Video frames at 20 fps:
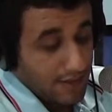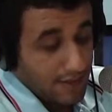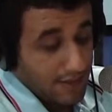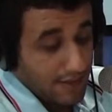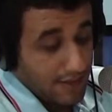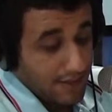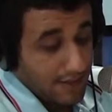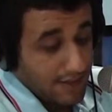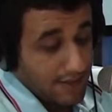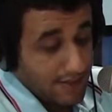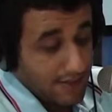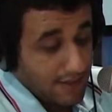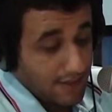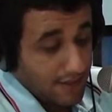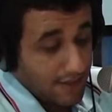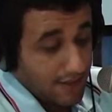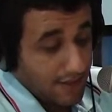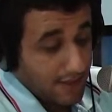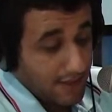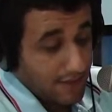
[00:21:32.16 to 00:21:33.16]
It is
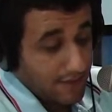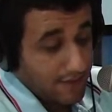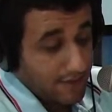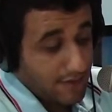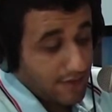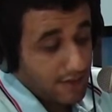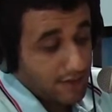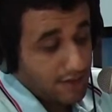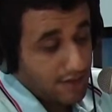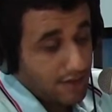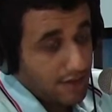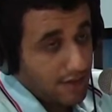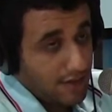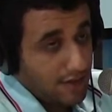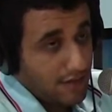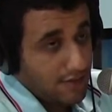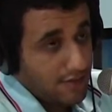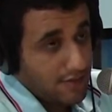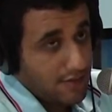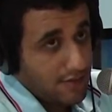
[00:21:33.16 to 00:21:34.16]
not that difficult to get
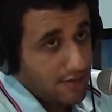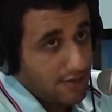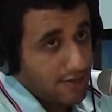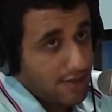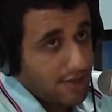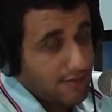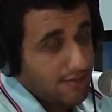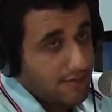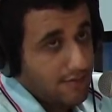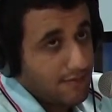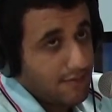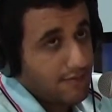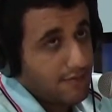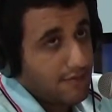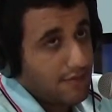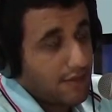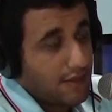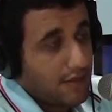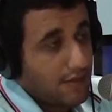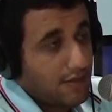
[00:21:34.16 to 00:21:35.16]
used to it.
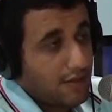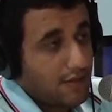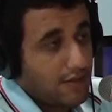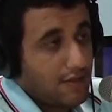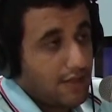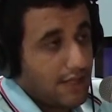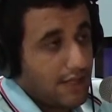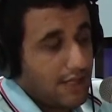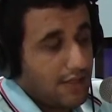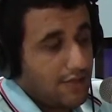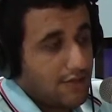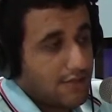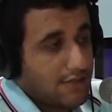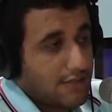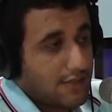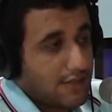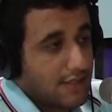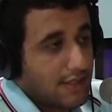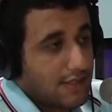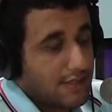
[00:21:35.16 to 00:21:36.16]
You can
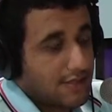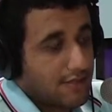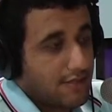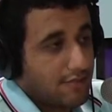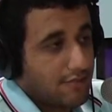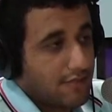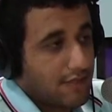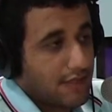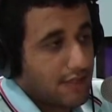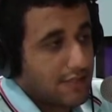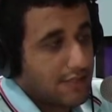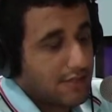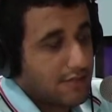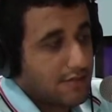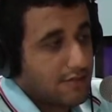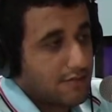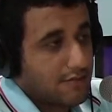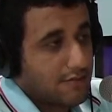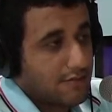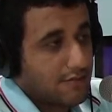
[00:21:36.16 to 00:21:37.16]
use it as simple
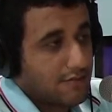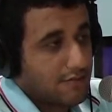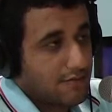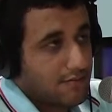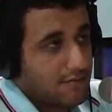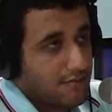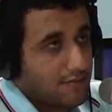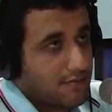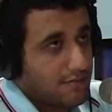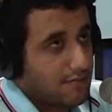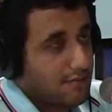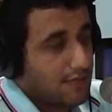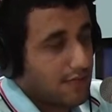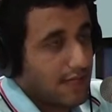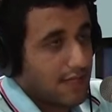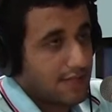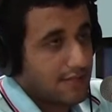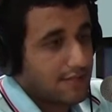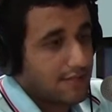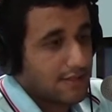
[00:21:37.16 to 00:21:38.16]
as
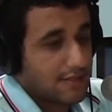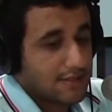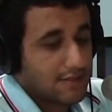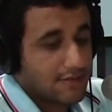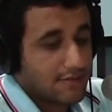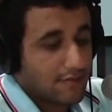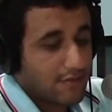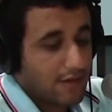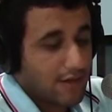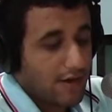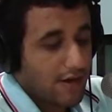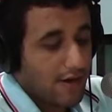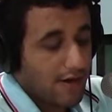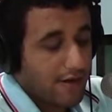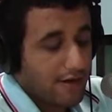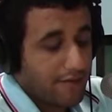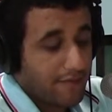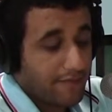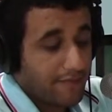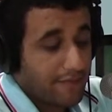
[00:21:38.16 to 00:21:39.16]
is.
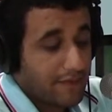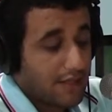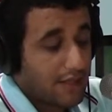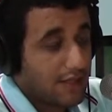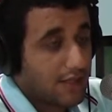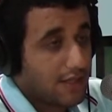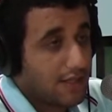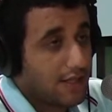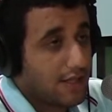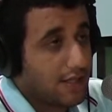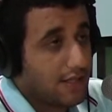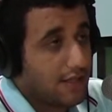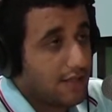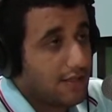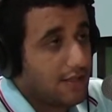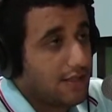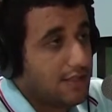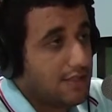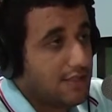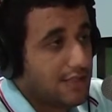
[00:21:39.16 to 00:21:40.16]
You can at
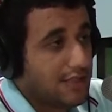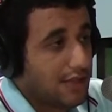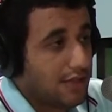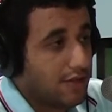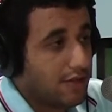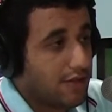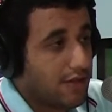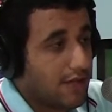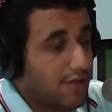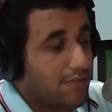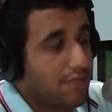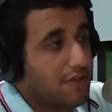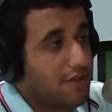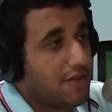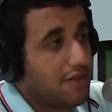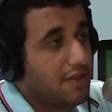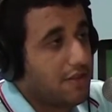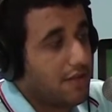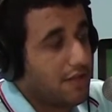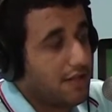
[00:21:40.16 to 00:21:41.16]
least look up the
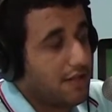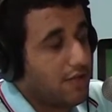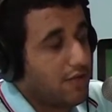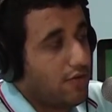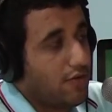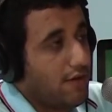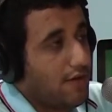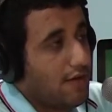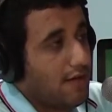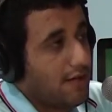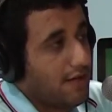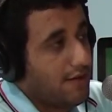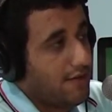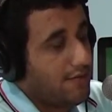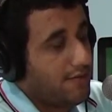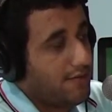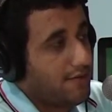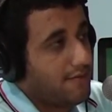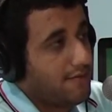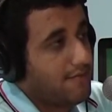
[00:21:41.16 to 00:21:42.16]
thing you have